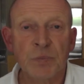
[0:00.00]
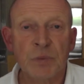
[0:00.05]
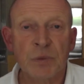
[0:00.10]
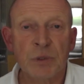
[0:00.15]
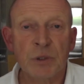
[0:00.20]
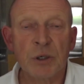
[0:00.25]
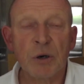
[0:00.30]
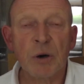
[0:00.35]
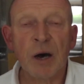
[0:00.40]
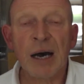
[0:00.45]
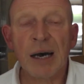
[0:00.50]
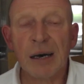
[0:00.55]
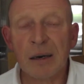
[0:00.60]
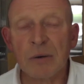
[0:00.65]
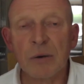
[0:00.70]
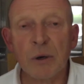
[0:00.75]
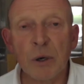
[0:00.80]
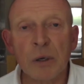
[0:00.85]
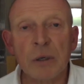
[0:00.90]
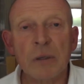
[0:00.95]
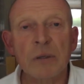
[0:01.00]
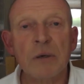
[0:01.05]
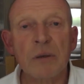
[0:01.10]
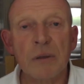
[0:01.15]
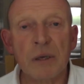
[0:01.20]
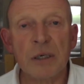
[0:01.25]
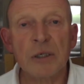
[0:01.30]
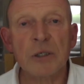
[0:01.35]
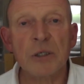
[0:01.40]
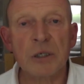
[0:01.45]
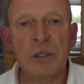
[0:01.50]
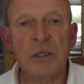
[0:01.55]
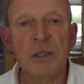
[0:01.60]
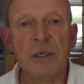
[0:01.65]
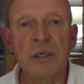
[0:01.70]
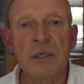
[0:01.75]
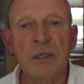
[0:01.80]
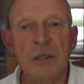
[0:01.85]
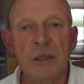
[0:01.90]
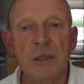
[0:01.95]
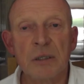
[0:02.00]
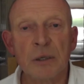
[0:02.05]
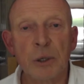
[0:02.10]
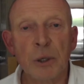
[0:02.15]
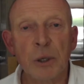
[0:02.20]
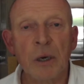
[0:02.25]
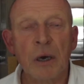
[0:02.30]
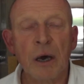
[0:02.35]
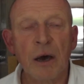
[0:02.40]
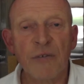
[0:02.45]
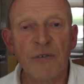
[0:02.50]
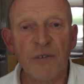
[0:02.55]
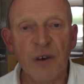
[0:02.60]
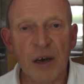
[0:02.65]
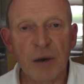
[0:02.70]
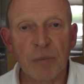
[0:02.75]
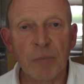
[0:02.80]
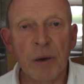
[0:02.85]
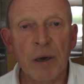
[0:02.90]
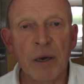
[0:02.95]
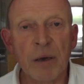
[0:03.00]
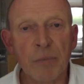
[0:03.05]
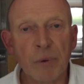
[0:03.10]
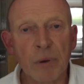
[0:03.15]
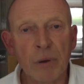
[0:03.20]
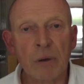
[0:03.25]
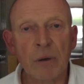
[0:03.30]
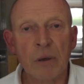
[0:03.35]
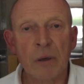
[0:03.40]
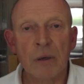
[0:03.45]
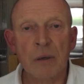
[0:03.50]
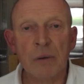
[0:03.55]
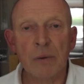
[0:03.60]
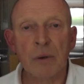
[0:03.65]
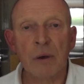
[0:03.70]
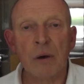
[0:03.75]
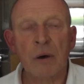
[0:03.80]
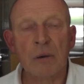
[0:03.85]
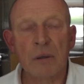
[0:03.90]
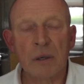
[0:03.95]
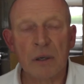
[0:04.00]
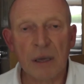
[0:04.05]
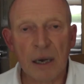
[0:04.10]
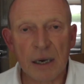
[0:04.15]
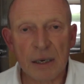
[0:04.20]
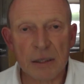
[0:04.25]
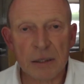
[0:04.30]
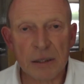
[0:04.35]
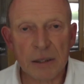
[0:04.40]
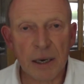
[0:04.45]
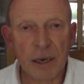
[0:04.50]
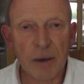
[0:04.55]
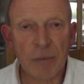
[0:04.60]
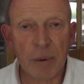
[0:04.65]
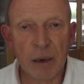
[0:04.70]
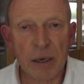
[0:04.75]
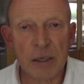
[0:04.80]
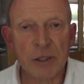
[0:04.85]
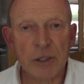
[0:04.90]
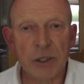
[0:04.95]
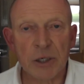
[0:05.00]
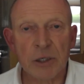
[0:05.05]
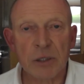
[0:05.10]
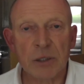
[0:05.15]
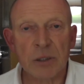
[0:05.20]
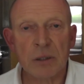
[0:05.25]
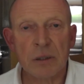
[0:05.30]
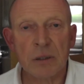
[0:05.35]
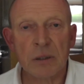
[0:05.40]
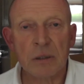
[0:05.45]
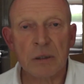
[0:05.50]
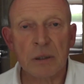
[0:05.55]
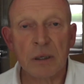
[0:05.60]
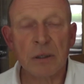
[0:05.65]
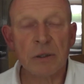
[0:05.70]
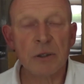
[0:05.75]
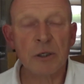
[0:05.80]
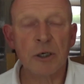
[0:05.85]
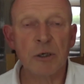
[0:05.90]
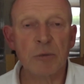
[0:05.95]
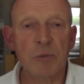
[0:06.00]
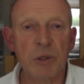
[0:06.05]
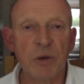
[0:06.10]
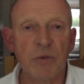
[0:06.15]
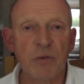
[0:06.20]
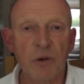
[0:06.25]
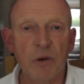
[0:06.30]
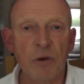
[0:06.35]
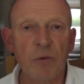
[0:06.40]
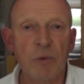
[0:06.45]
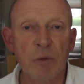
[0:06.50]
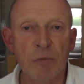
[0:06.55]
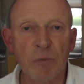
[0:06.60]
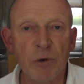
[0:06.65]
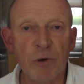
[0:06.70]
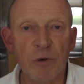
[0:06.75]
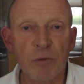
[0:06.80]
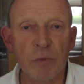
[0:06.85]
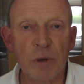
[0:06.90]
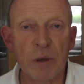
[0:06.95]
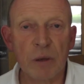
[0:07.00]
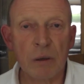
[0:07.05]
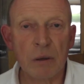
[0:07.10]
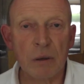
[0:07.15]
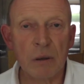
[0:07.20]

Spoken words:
So how do these diseases affect people on a day-to-day basis in terms of human movement?